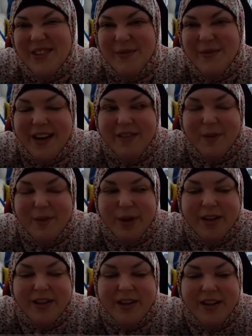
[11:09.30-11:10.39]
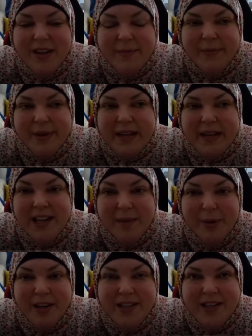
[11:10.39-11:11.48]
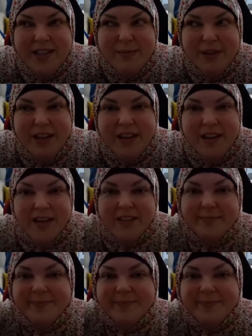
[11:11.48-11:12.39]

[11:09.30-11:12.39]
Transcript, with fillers: they're not very healthy, but in my tea, I put condensed milk and honey.